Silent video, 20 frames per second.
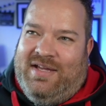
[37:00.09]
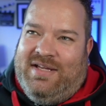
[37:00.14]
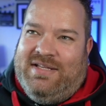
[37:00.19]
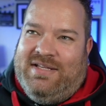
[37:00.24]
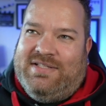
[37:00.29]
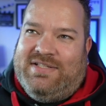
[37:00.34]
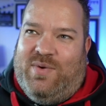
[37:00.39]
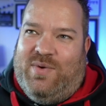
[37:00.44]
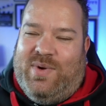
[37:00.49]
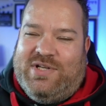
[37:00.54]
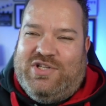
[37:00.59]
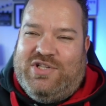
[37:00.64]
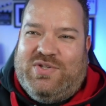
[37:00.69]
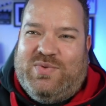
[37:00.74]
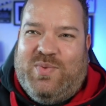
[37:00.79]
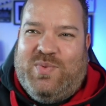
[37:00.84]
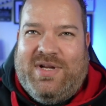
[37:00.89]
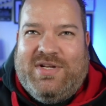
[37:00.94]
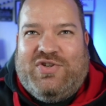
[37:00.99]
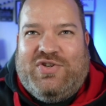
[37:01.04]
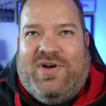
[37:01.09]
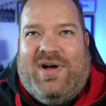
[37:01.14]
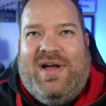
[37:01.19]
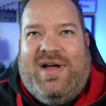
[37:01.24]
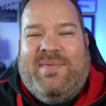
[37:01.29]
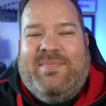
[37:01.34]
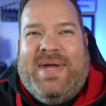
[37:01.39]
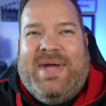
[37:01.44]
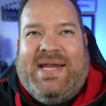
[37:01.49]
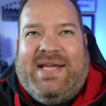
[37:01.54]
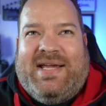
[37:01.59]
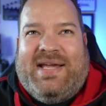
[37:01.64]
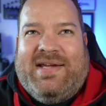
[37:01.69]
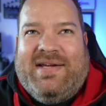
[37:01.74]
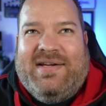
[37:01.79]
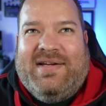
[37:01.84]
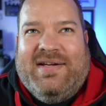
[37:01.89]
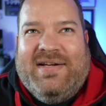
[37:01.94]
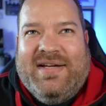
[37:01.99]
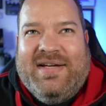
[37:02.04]
So I just want to try and make
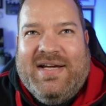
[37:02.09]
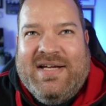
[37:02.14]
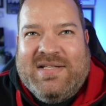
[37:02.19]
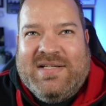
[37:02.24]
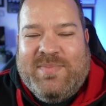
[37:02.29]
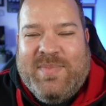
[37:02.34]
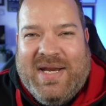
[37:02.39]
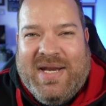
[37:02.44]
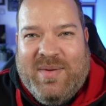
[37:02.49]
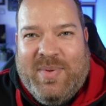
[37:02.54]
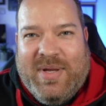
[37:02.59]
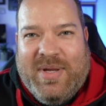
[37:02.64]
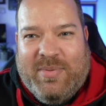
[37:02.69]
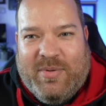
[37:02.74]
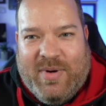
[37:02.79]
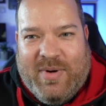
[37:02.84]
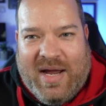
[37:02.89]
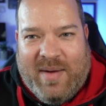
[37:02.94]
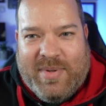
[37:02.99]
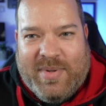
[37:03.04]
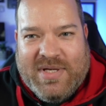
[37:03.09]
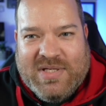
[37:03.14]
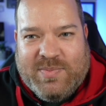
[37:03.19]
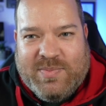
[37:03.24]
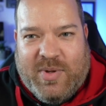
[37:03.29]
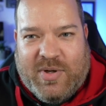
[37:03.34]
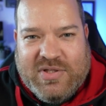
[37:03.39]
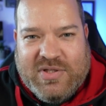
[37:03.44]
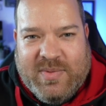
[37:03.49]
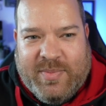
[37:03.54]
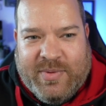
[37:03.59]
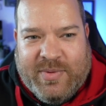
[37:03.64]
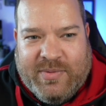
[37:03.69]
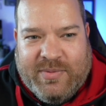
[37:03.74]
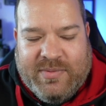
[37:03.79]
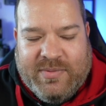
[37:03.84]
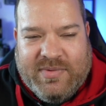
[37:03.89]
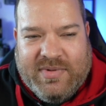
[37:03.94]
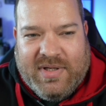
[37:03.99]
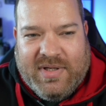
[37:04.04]
as many people happy as
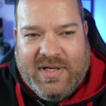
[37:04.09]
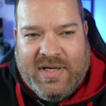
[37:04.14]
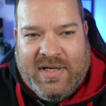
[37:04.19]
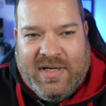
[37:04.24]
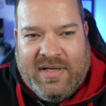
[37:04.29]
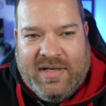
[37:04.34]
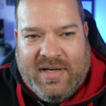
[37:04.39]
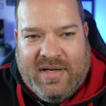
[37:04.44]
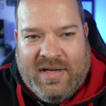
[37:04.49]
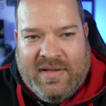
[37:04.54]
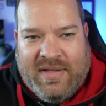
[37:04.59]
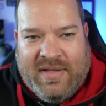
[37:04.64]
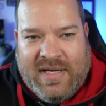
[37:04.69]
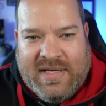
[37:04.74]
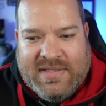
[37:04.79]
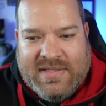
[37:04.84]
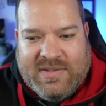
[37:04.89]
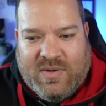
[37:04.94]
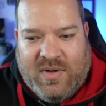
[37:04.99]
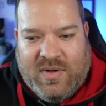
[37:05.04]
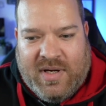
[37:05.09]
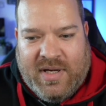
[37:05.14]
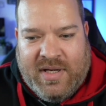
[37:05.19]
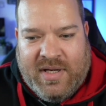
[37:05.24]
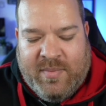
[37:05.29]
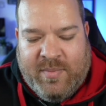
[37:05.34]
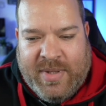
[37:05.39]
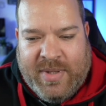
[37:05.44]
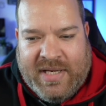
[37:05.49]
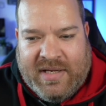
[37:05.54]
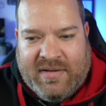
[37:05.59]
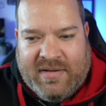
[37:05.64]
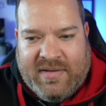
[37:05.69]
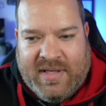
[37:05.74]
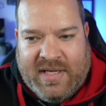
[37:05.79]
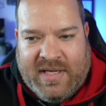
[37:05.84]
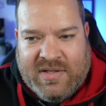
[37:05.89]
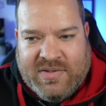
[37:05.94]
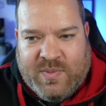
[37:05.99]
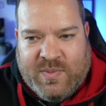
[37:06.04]
possible. And that's quite a big
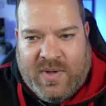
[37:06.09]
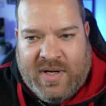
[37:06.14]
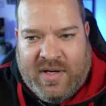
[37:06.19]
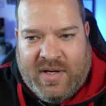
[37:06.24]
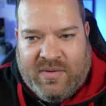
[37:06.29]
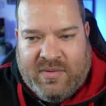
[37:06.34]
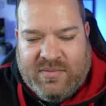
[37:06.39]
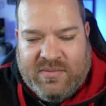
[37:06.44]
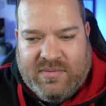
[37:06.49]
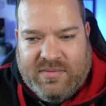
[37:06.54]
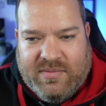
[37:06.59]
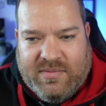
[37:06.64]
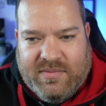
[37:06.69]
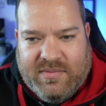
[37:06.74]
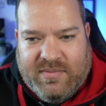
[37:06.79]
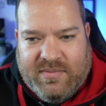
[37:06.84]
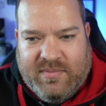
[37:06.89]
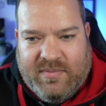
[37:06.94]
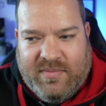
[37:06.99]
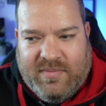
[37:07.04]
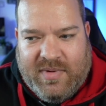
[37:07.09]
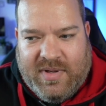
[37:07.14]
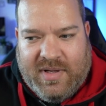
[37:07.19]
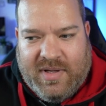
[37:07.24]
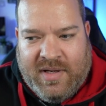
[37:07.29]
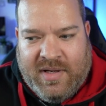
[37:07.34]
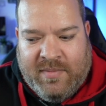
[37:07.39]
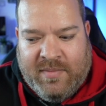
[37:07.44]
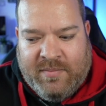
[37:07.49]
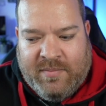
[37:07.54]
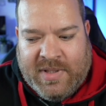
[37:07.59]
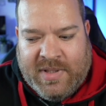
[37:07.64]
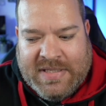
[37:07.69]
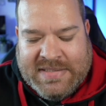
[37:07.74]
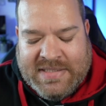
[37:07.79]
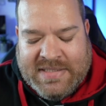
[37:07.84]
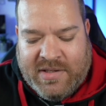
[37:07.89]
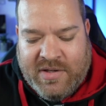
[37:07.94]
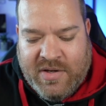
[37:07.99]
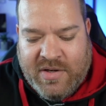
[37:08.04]
thing as well,
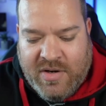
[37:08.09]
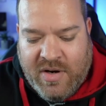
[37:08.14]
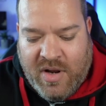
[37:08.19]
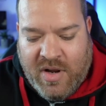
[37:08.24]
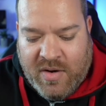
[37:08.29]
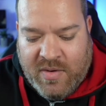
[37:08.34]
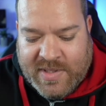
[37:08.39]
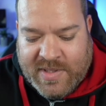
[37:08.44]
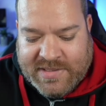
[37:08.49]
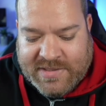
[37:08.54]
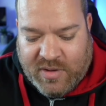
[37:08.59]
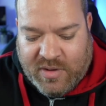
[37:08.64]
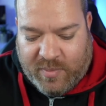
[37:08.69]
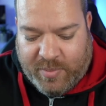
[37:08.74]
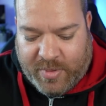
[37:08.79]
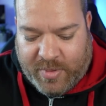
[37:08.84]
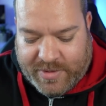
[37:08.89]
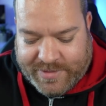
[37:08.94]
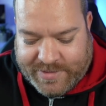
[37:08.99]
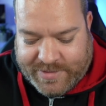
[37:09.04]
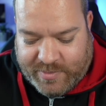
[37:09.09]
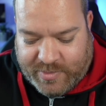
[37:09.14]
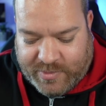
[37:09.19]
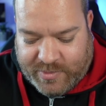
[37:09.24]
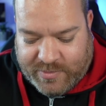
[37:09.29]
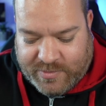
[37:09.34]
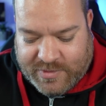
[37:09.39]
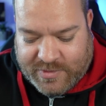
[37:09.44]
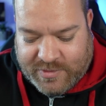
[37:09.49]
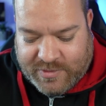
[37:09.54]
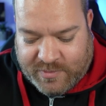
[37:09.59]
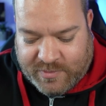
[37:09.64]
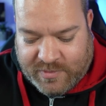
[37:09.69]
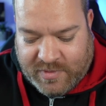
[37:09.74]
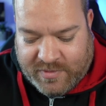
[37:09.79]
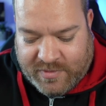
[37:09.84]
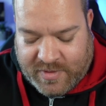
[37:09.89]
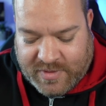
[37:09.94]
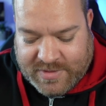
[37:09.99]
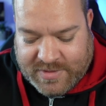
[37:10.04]
because I know it's not possible to do all
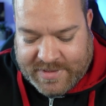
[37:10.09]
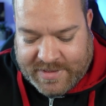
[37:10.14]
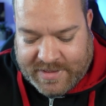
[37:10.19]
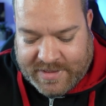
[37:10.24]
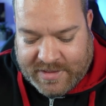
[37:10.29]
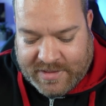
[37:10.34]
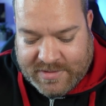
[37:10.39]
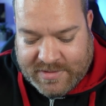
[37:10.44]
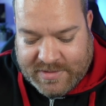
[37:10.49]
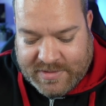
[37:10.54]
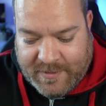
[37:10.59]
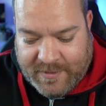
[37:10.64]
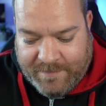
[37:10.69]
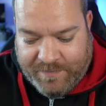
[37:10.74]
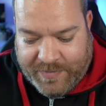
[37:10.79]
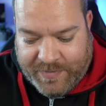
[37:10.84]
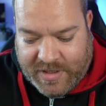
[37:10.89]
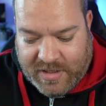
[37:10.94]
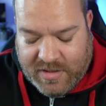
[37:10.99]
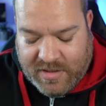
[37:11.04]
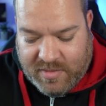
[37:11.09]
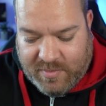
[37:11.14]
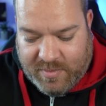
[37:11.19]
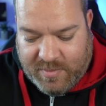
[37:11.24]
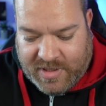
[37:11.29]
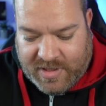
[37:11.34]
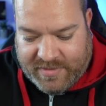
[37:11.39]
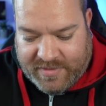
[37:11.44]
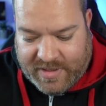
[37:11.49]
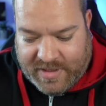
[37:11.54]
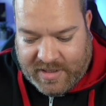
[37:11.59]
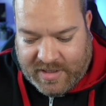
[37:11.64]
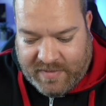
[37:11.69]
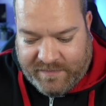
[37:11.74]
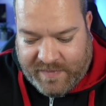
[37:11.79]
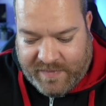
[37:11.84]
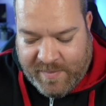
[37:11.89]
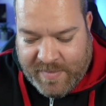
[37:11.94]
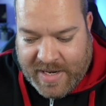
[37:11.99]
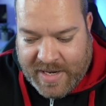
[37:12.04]
of those things. But I think
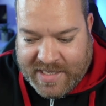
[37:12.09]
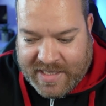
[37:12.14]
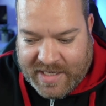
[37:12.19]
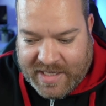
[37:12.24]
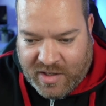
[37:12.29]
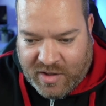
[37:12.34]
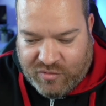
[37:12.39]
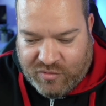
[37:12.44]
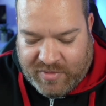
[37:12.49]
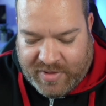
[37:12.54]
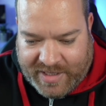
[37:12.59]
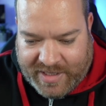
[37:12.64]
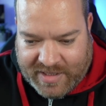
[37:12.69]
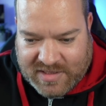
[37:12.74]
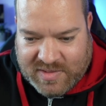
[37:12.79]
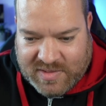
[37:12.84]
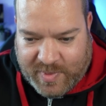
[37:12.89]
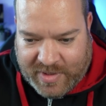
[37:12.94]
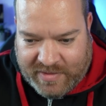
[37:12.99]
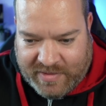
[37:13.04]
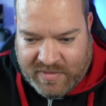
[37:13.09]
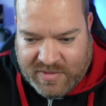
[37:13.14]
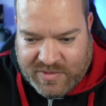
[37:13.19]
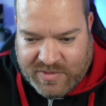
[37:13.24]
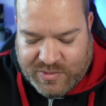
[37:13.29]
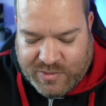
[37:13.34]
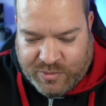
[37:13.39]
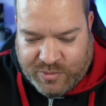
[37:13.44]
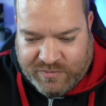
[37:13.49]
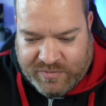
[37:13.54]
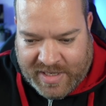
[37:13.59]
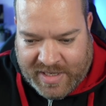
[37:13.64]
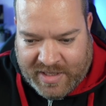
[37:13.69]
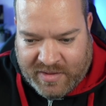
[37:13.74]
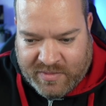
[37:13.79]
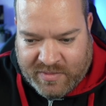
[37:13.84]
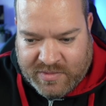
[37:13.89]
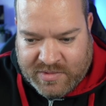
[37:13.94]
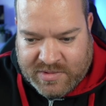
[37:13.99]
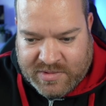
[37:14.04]
if I make it a great experience all
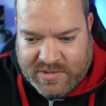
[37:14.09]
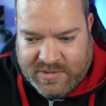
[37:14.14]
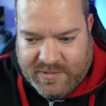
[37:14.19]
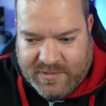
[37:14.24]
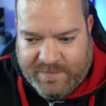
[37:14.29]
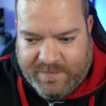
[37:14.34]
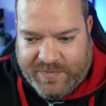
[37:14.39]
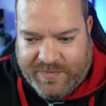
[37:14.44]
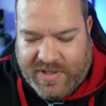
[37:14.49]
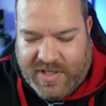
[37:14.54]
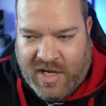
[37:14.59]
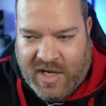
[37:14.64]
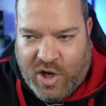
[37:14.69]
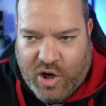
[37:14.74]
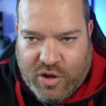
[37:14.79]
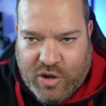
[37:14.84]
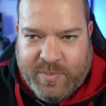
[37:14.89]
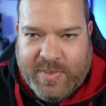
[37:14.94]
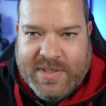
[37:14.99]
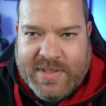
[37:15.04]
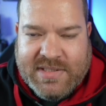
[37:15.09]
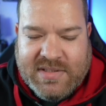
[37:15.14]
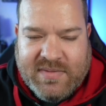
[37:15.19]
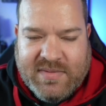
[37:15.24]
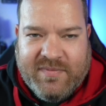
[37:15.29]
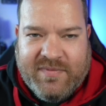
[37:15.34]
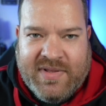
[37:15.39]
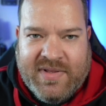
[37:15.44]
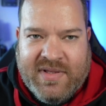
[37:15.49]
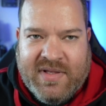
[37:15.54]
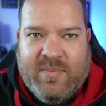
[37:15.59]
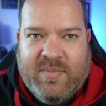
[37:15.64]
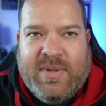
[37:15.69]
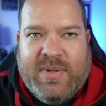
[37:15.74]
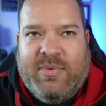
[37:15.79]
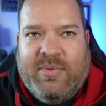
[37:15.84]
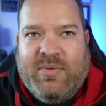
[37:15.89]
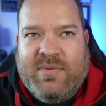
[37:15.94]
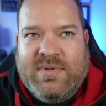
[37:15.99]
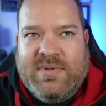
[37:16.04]
round, I hope it's something that
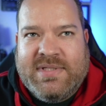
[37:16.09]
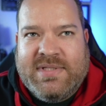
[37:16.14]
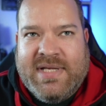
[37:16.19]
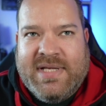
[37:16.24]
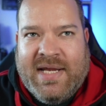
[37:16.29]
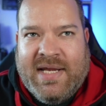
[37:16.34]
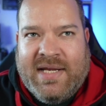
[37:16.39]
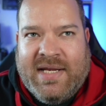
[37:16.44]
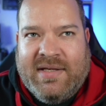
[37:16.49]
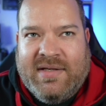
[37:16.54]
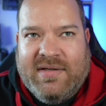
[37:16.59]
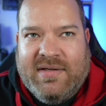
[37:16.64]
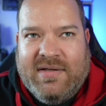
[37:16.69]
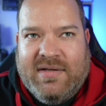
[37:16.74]
people will say,